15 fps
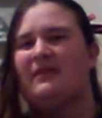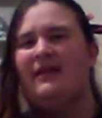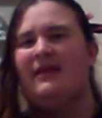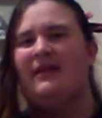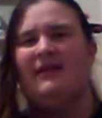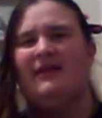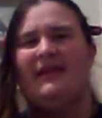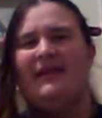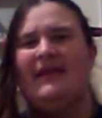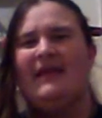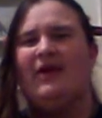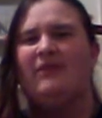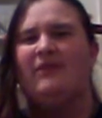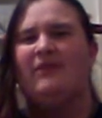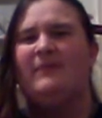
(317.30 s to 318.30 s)
clan that
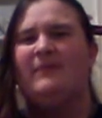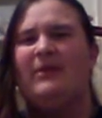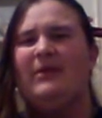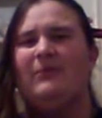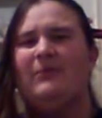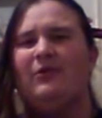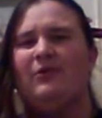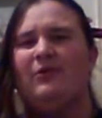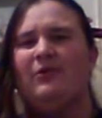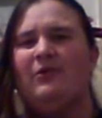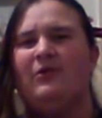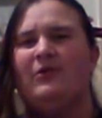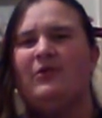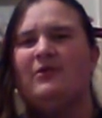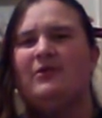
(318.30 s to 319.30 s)
helps
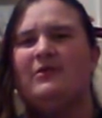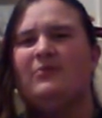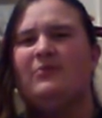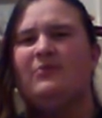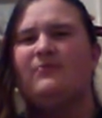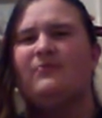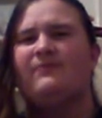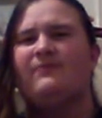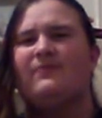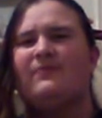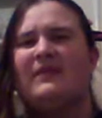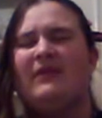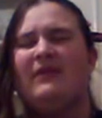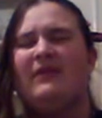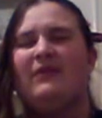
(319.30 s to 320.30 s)
people
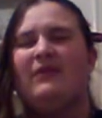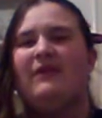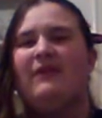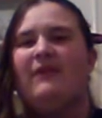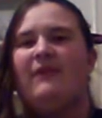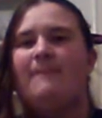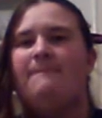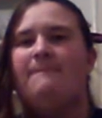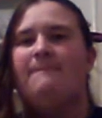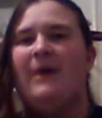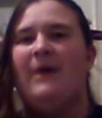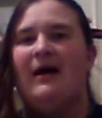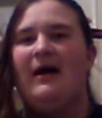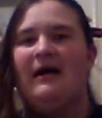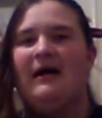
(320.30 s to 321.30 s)
get rid of
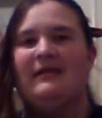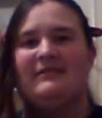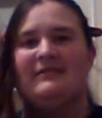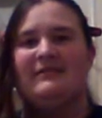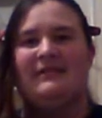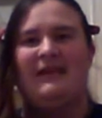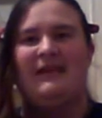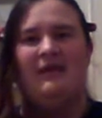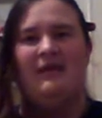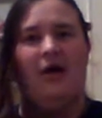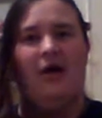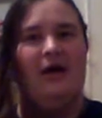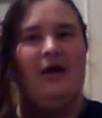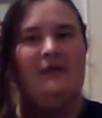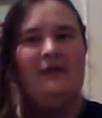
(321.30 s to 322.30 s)
bugs that
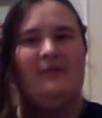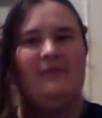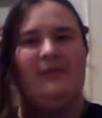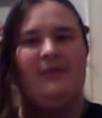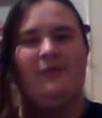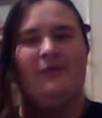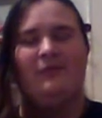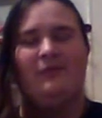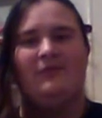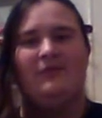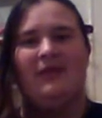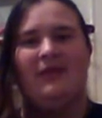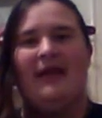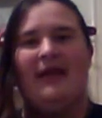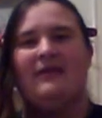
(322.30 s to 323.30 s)
cause people
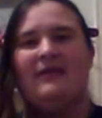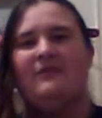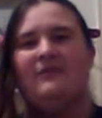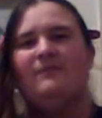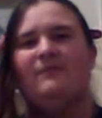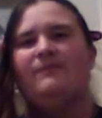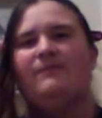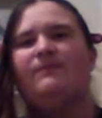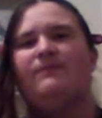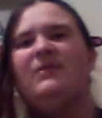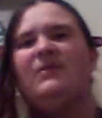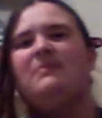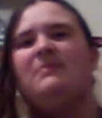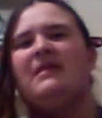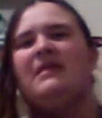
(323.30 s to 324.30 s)
to, like,
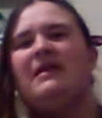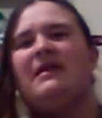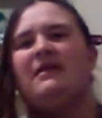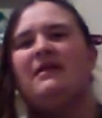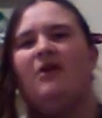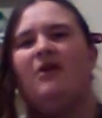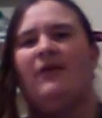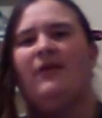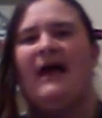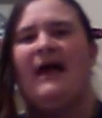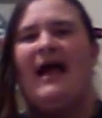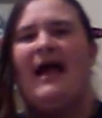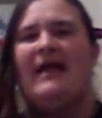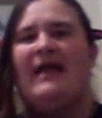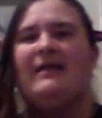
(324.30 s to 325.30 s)
be mean and all
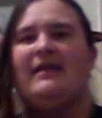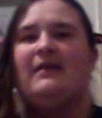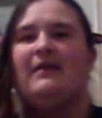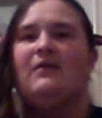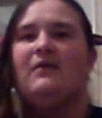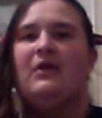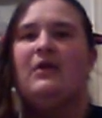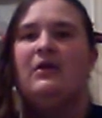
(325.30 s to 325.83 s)
that. And in